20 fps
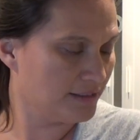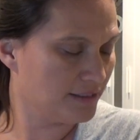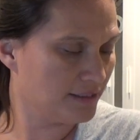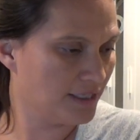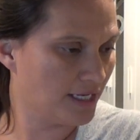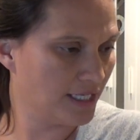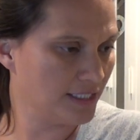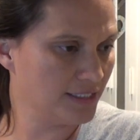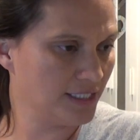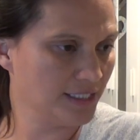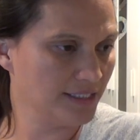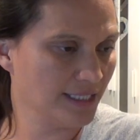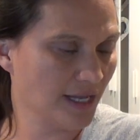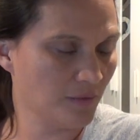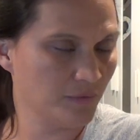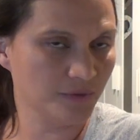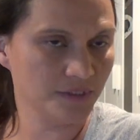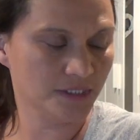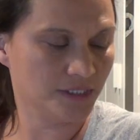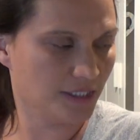I think
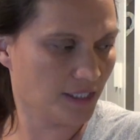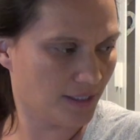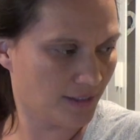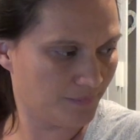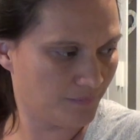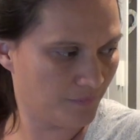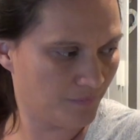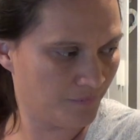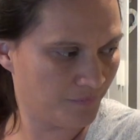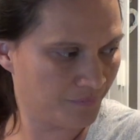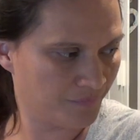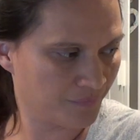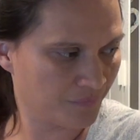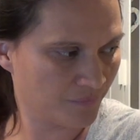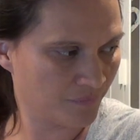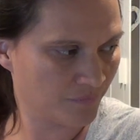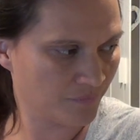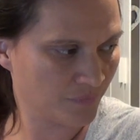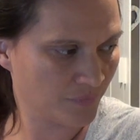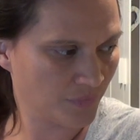that was
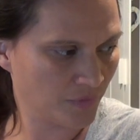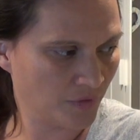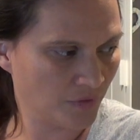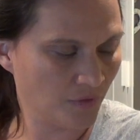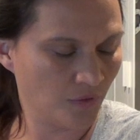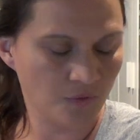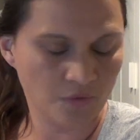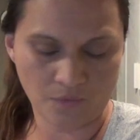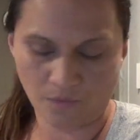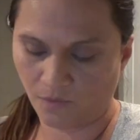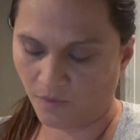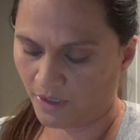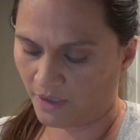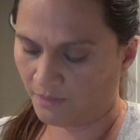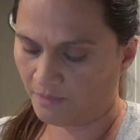one